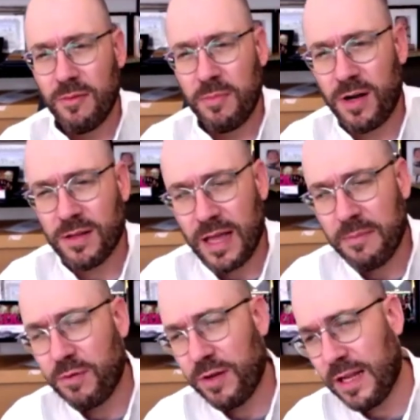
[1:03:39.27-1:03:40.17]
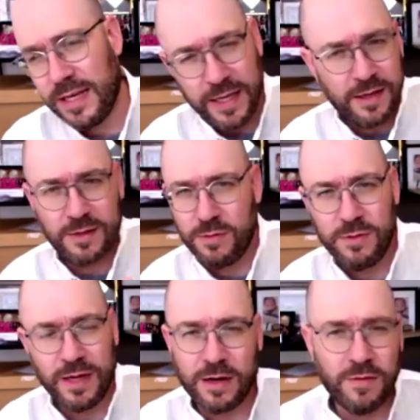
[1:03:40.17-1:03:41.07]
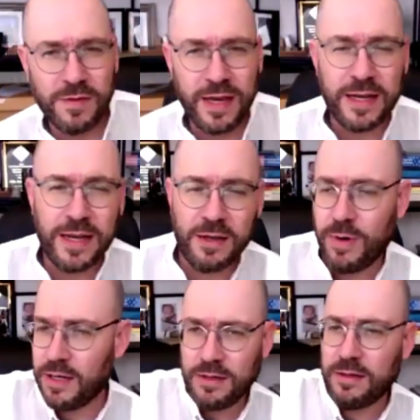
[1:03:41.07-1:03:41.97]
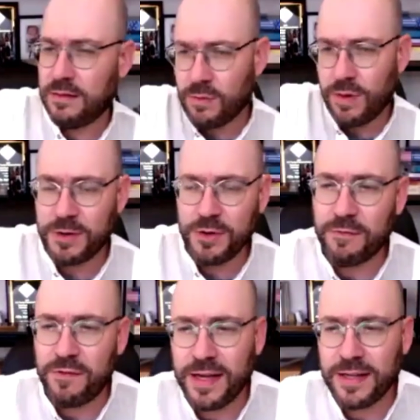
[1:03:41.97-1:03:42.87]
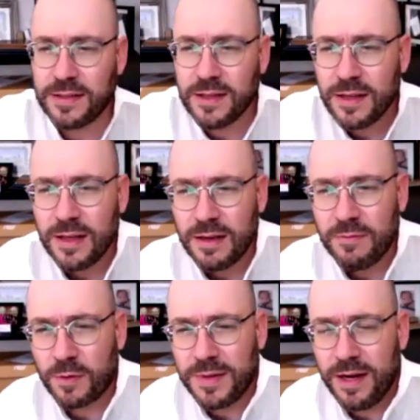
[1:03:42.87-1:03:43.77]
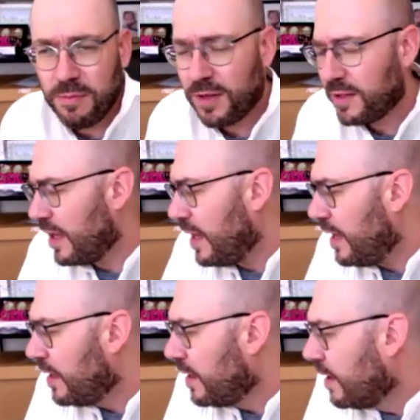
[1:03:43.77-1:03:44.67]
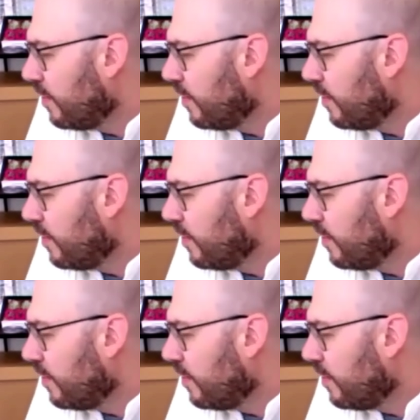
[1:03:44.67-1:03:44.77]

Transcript: but I put in a link to kind of the NIA, well, whatever, you can find it from there. But uh,